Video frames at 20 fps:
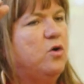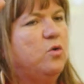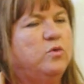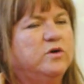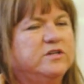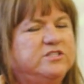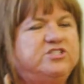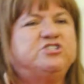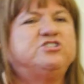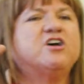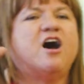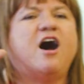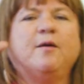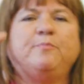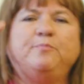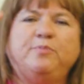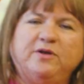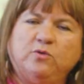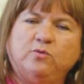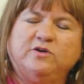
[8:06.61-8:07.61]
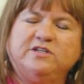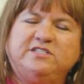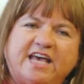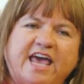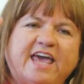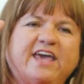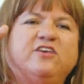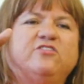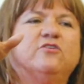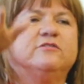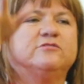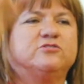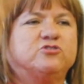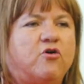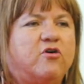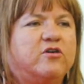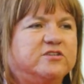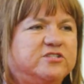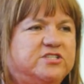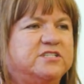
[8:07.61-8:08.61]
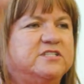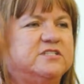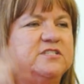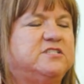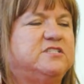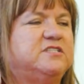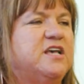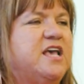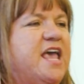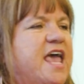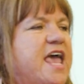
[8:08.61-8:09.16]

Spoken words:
would stop and would take those horses.